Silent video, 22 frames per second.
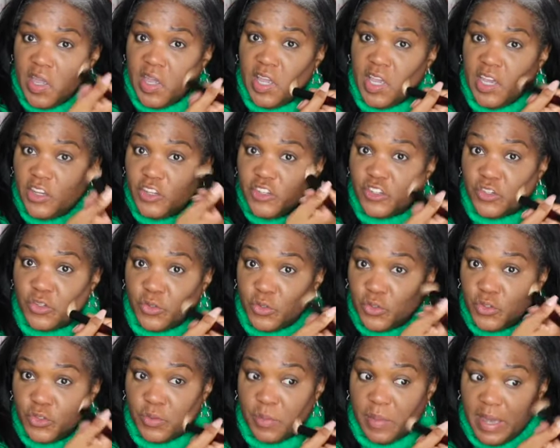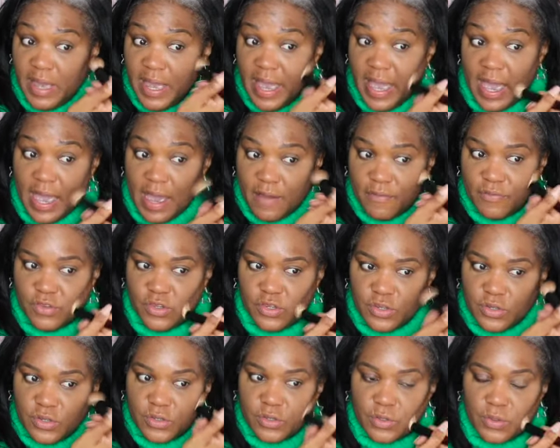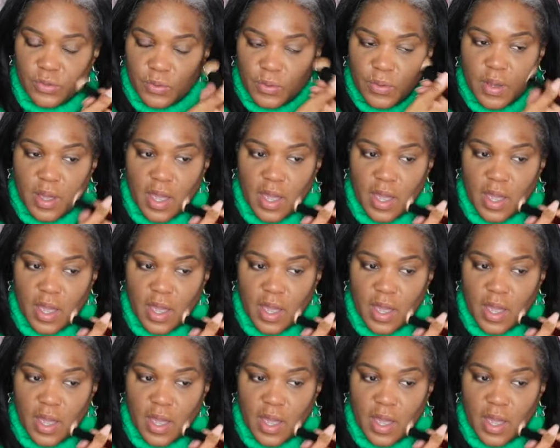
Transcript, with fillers: issues you may have too.